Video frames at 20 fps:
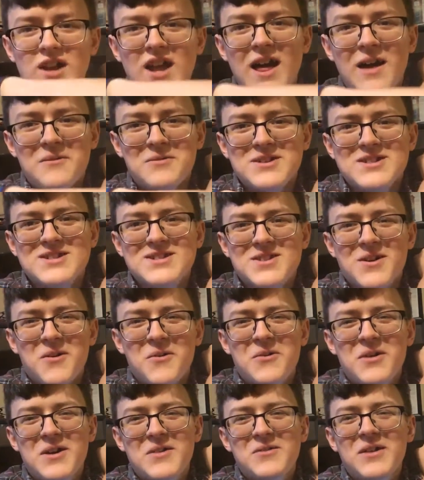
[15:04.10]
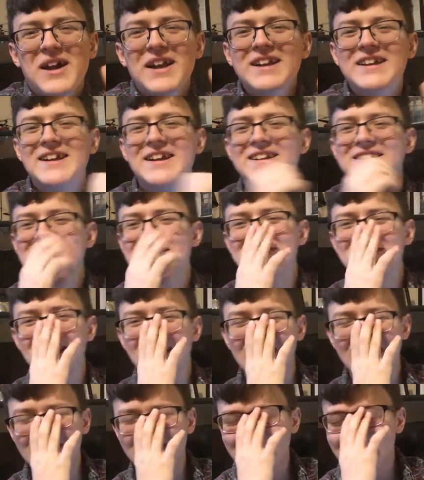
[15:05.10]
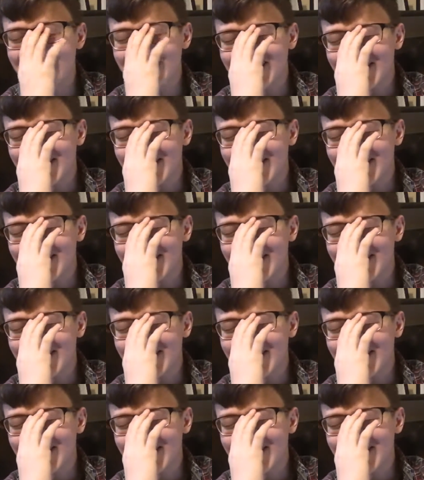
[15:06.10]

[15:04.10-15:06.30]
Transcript: That was so weird. Why did I do that?